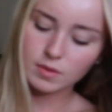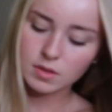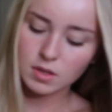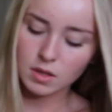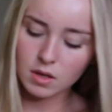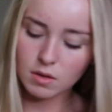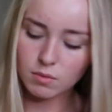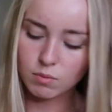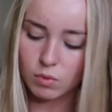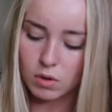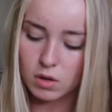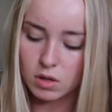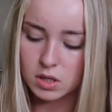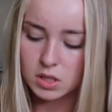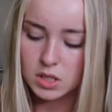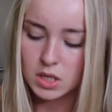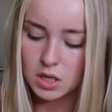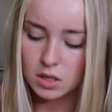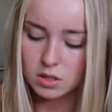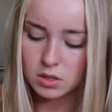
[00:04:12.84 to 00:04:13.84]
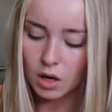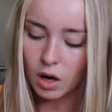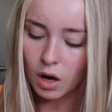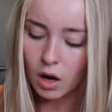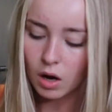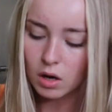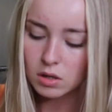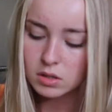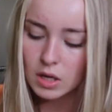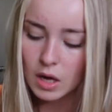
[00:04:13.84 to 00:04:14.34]
was in one of the
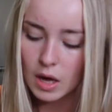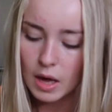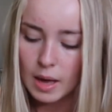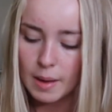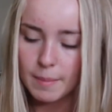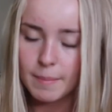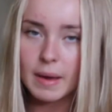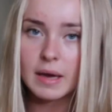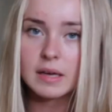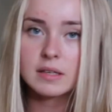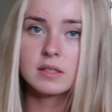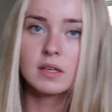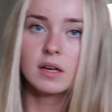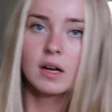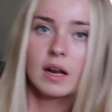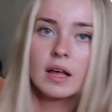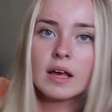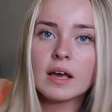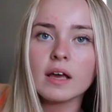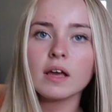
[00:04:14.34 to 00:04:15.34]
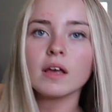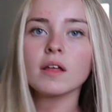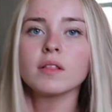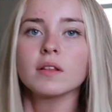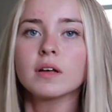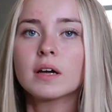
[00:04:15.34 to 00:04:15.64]
TikToks basically